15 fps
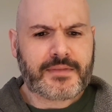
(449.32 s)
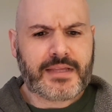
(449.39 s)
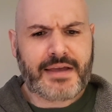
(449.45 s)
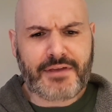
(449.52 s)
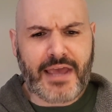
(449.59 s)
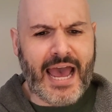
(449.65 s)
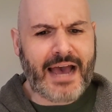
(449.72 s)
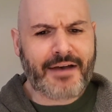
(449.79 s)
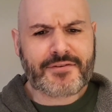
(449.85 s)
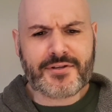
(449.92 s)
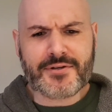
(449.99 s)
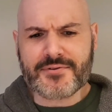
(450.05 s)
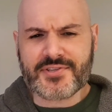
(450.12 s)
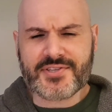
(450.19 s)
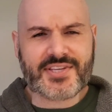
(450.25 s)
If you have
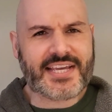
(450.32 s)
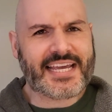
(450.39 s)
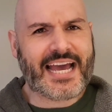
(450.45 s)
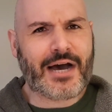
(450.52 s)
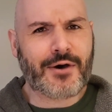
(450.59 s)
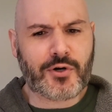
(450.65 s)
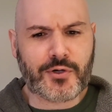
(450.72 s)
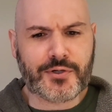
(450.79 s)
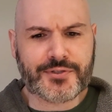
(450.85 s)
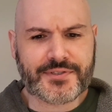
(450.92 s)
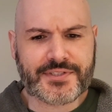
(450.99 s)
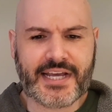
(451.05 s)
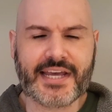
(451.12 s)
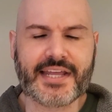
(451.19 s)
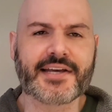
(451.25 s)
to, seek out older
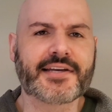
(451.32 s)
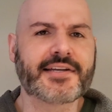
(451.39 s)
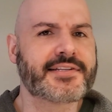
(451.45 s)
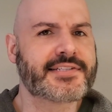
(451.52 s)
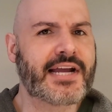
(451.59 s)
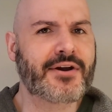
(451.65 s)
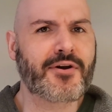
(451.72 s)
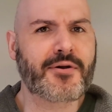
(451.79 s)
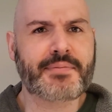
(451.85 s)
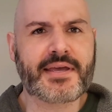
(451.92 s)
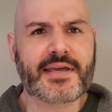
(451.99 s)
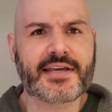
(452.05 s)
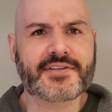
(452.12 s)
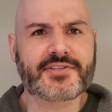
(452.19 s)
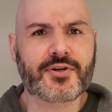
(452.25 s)
data.
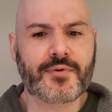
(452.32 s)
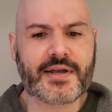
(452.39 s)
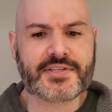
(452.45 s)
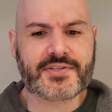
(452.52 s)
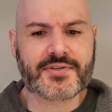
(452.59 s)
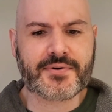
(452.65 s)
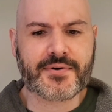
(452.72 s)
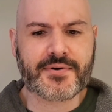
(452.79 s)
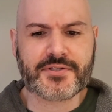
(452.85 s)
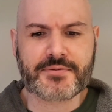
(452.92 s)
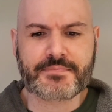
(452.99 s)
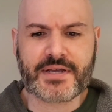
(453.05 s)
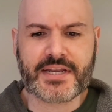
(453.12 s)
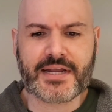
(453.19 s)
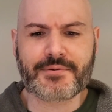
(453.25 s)
TerraPeak is a great source.
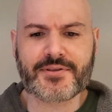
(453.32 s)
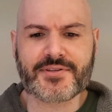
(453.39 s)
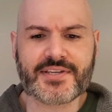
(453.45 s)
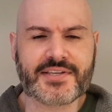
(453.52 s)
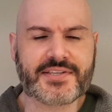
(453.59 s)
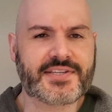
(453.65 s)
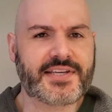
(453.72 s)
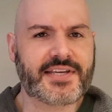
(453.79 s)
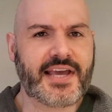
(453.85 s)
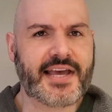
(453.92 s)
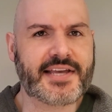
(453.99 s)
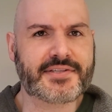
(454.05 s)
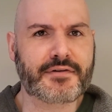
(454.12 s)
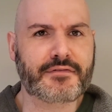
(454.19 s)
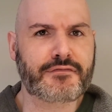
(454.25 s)
PWCC
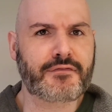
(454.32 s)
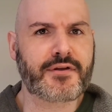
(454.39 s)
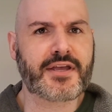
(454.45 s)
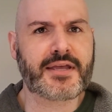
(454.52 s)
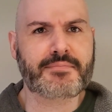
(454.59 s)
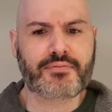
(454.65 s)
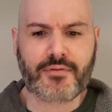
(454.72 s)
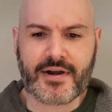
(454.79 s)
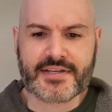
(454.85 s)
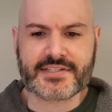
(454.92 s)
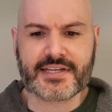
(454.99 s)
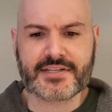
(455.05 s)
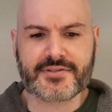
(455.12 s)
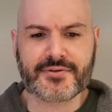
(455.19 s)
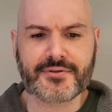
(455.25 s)
has a free
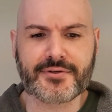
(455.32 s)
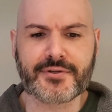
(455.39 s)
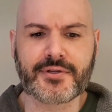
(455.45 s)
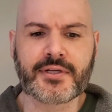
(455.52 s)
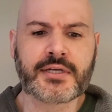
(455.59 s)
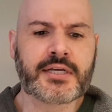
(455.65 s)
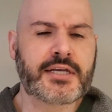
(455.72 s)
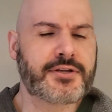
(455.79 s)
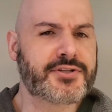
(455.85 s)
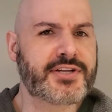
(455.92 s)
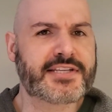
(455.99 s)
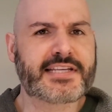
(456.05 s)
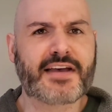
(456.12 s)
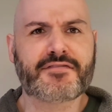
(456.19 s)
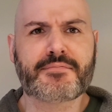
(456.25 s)
pricing tool. You
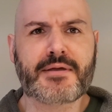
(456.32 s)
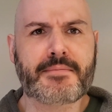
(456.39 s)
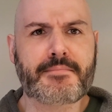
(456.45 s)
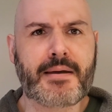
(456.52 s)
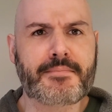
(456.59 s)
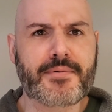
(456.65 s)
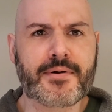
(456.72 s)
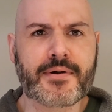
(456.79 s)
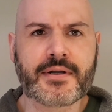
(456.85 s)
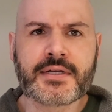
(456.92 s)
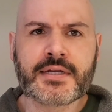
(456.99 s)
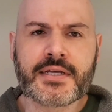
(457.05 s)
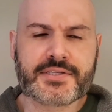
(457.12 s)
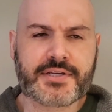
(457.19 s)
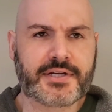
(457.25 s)
just have to be a member.
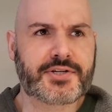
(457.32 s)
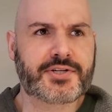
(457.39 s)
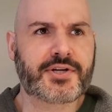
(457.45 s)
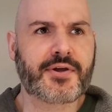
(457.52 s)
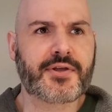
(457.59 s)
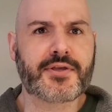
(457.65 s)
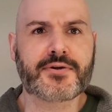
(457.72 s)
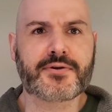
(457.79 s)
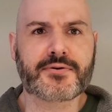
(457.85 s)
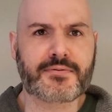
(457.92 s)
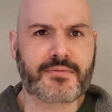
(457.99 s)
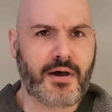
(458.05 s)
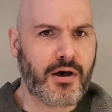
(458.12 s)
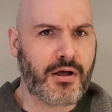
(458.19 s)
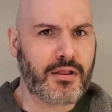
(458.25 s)
It's going to show
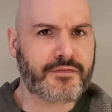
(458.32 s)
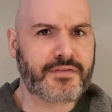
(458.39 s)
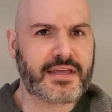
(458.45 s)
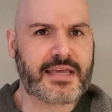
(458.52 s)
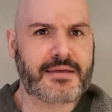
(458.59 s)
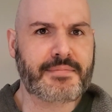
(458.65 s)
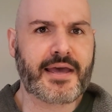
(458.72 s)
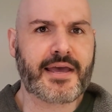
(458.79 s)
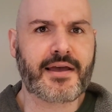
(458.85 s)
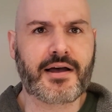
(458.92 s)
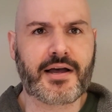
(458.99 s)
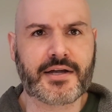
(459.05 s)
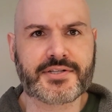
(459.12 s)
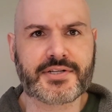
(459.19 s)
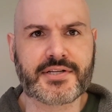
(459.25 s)
you all of the eBay
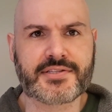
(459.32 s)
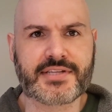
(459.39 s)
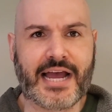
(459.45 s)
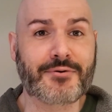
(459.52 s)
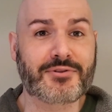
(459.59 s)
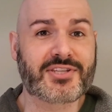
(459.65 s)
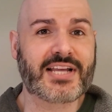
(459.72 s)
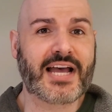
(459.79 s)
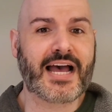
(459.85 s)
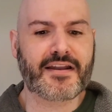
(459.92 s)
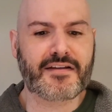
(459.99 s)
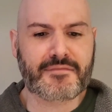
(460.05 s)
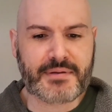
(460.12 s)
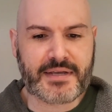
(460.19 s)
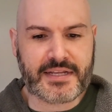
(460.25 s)
auctions outside
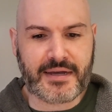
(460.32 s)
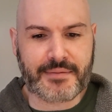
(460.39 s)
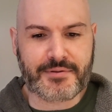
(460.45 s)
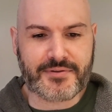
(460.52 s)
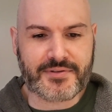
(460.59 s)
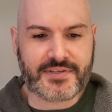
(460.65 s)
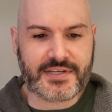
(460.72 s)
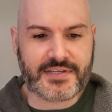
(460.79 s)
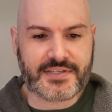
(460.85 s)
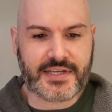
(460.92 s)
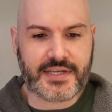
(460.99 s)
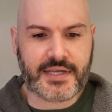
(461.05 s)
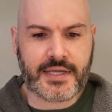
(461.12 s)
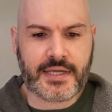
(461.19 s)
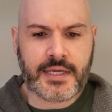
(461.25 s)
of
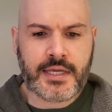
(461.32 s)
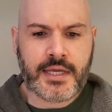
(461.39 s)
PWCC.